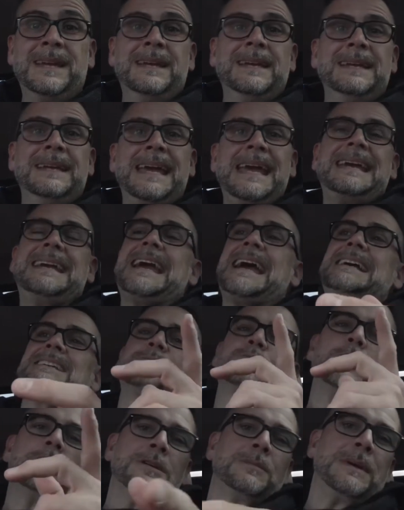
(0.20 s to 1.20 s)
Hey guys,
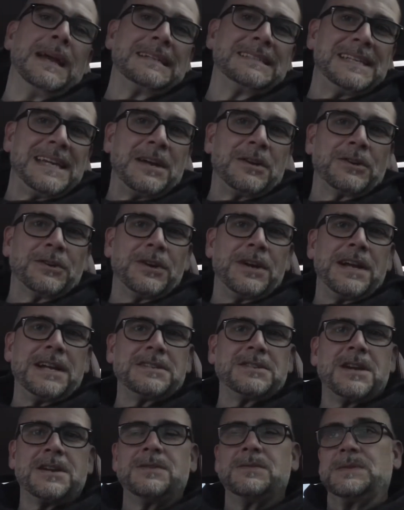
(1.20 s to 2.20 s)
welcome back to Our Garage
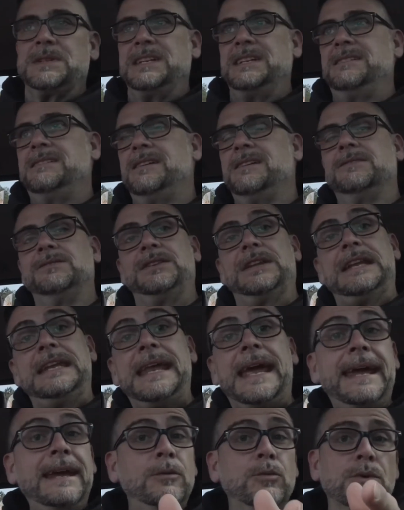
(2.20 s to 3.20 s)
Auto Detail.
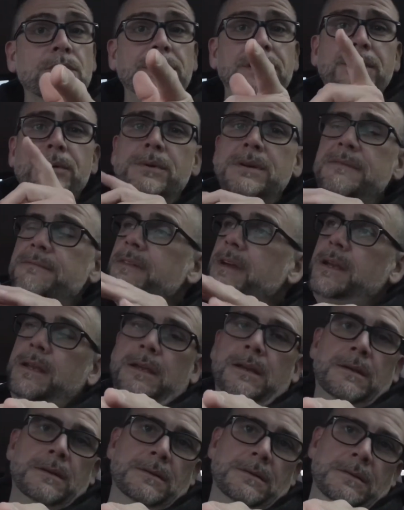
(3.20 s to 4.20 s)
Today we're doing a
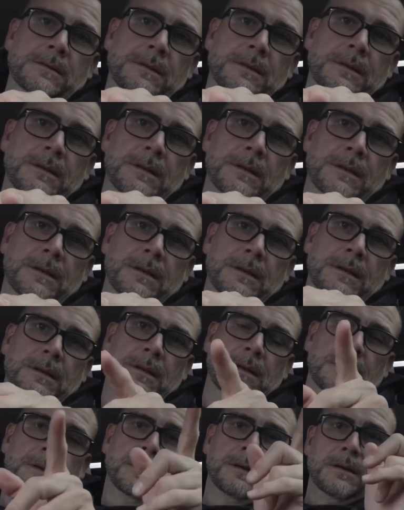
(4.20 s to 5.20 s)
video
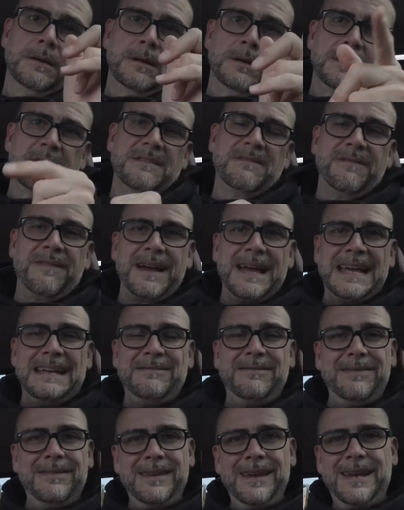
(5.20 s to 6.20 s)
on the 5
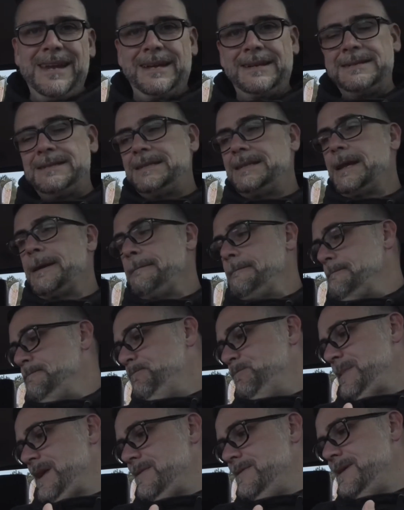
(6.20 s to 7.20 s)
things
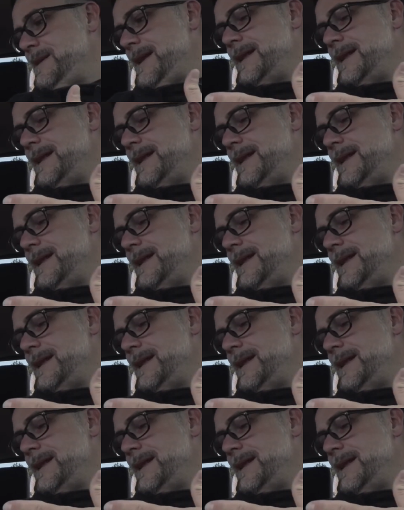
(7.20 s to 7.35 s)
that I